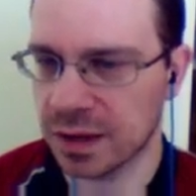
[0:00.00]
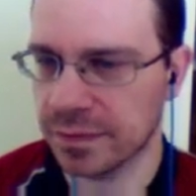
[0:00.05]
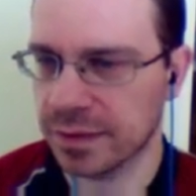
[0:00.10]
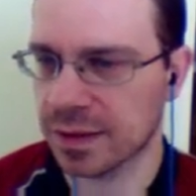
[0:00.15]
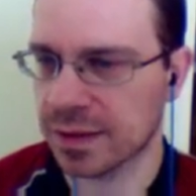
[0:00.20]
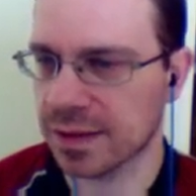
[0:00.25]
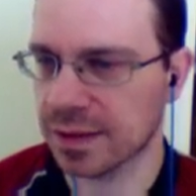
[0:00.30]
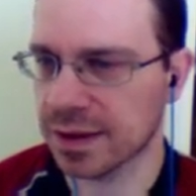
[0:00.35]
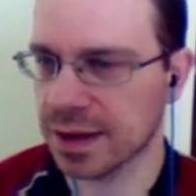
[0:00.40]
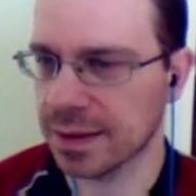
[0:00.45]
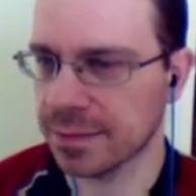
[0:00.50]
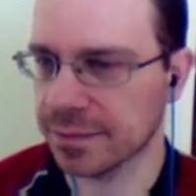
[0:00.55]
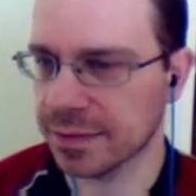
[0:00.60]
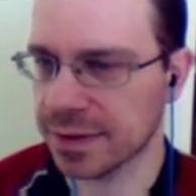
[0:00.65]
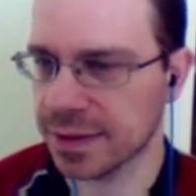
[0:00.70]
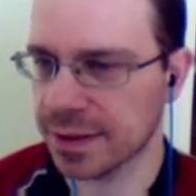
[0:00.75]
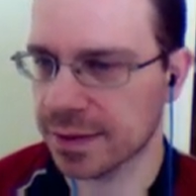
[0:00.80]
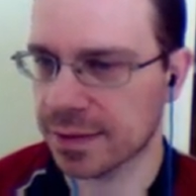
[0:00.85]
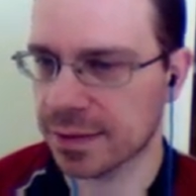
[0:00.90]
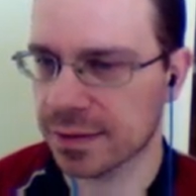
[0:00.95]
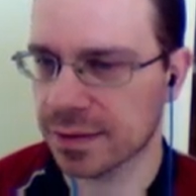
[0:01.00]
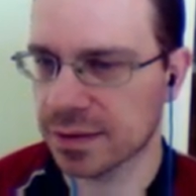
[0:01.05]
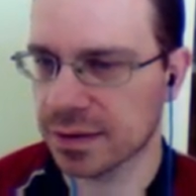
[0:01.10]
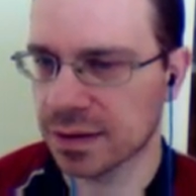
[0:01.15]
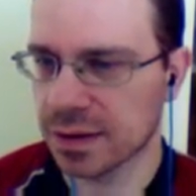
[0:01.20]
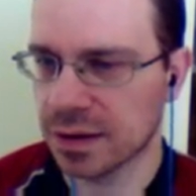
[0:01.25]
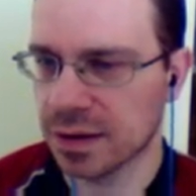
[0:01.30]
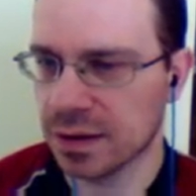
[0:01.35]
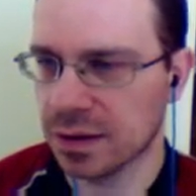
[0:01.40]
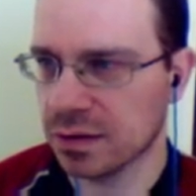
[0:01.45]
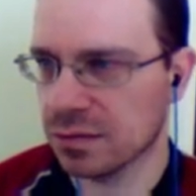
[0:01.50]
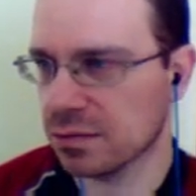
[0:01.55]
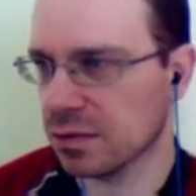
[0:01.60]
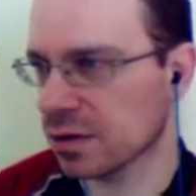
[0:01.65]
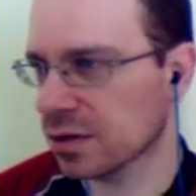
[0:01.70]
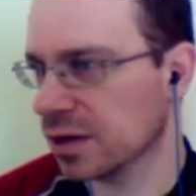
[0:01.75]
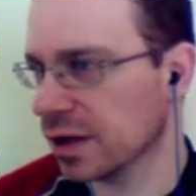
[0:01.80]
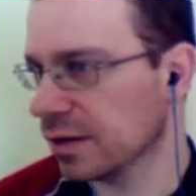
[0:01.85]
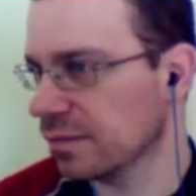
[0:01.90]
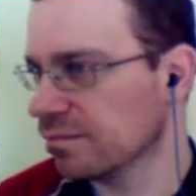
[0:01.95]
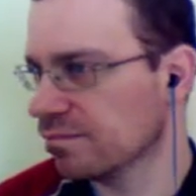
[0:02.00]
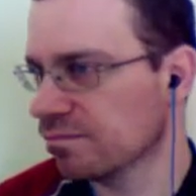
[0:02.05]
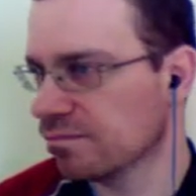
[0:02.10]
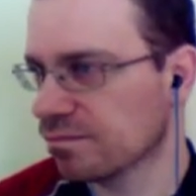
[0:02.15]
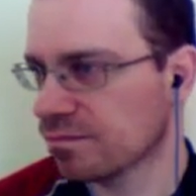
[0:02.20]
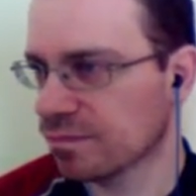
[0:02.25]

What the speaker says: He wins the game with this. Okay.